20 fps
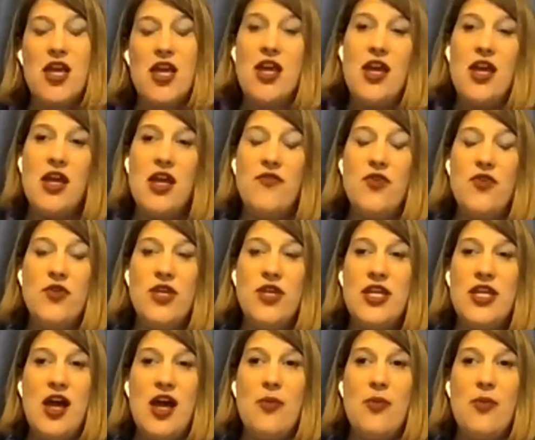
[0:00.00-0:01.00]
If you need
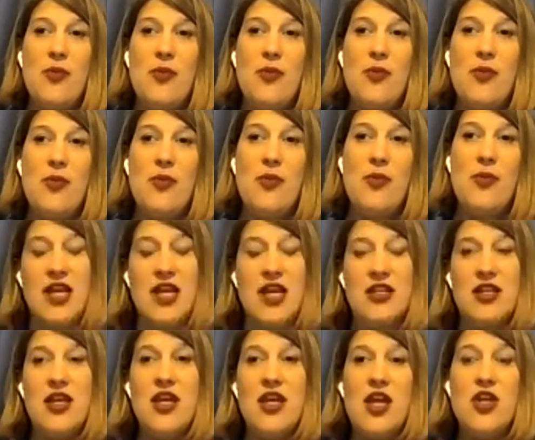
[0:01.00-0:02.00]
help getting outside
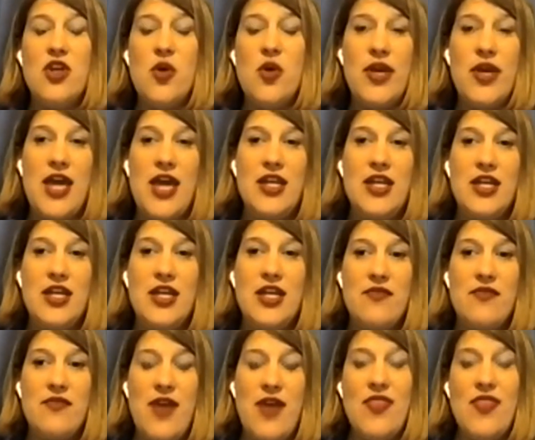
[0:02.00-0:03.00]
and, and knowing how to get
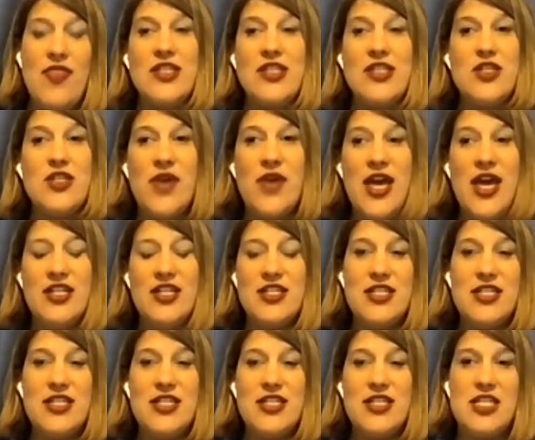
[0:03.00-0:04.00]
around, that's okay.
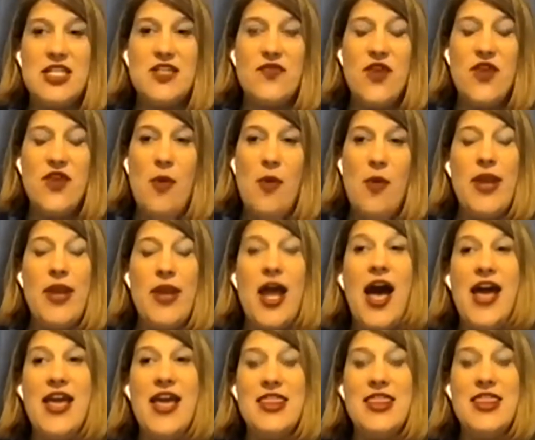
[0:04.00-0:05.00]
Just ask for help. But
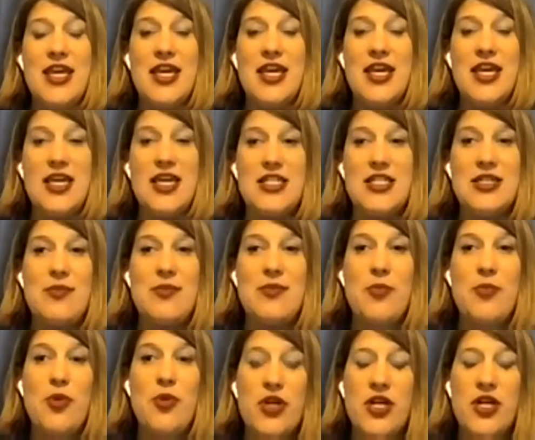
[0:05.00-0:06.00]
I think it's
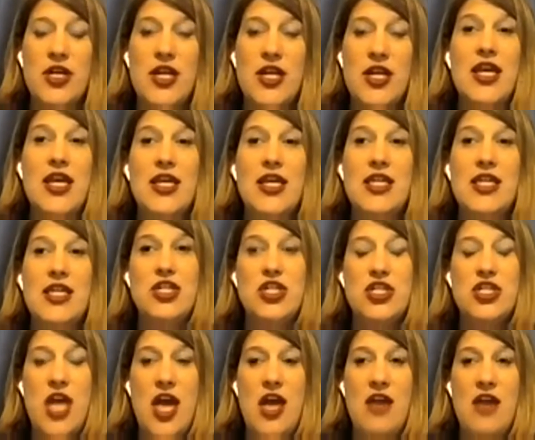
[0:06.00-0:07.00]
important each
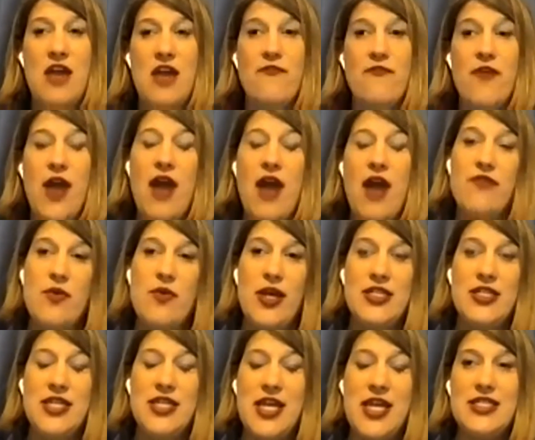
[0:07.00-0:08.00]
day for
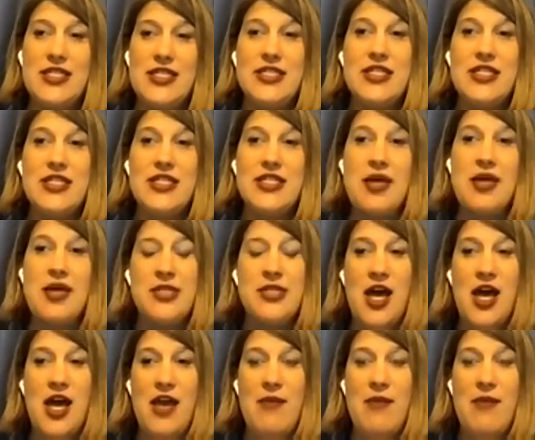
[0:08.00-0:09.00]
everyone to get some
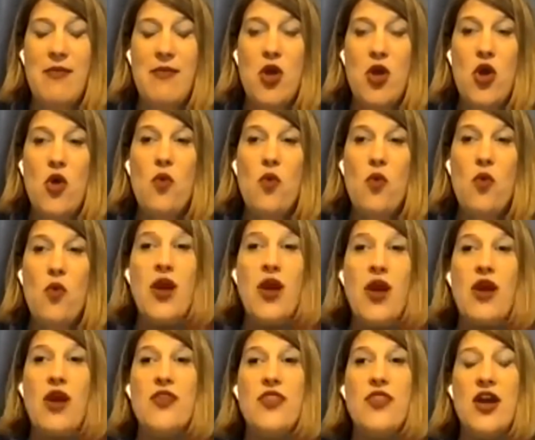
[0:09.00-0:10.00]
time where
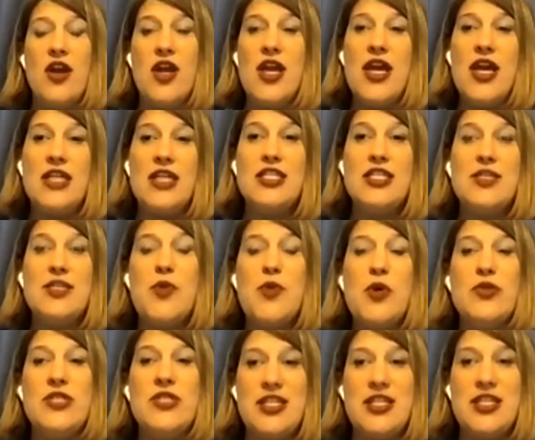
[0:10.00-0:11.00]
they're
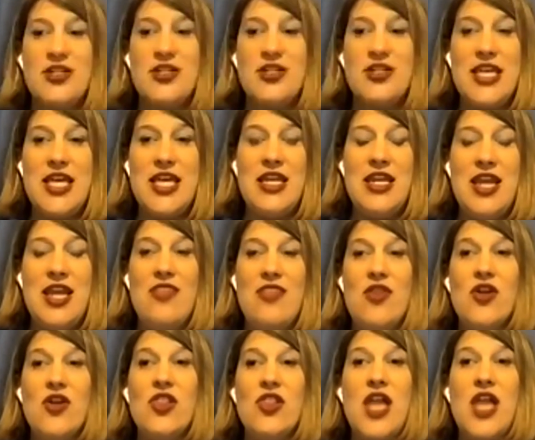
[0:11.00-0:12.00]
exposing their skin
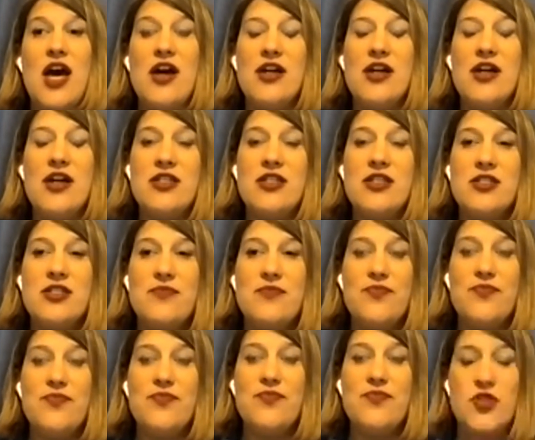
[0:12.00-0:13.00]
and their lungs
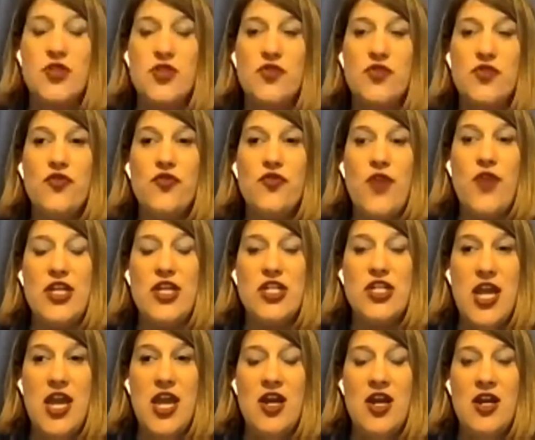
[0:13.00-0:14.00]
to fresh
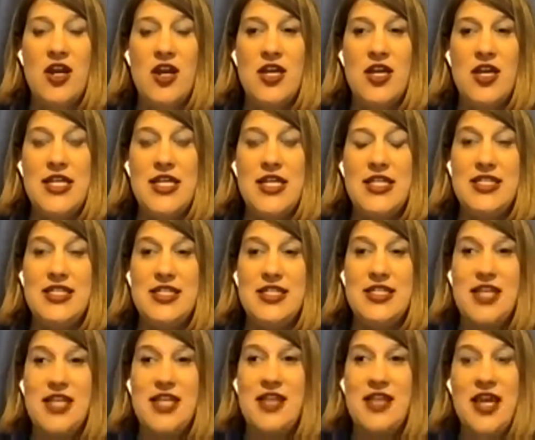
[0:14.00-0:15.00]
air
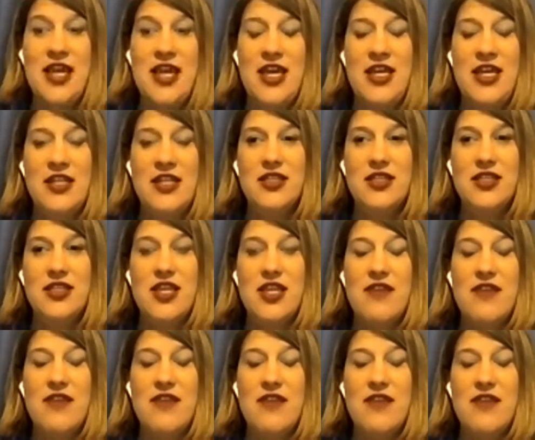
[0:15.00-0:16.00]
sunlight
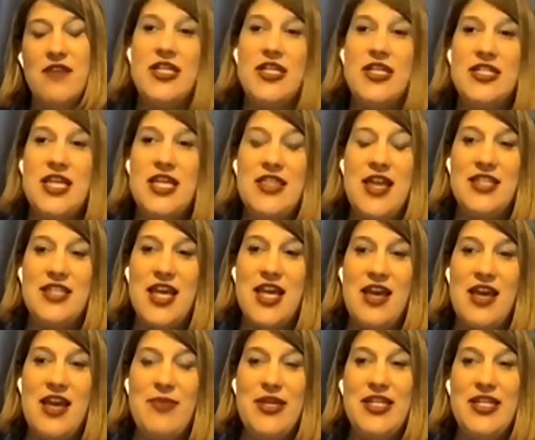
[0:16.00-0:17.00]
if there is any that day.